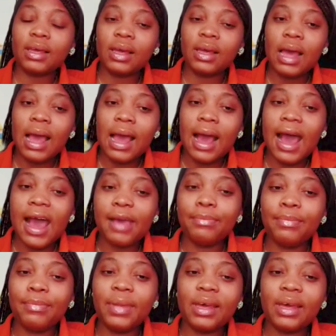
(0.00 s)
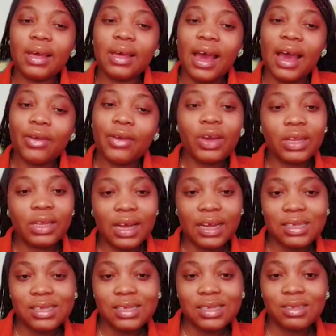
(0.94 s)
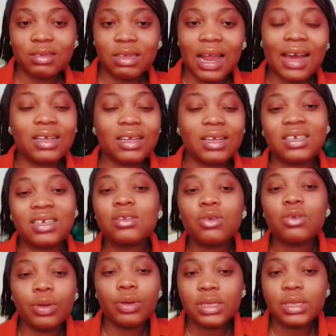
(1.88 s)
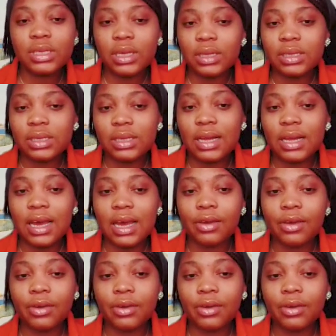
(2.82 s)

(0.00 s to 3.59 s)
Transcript: I create that, like it's just content that I create,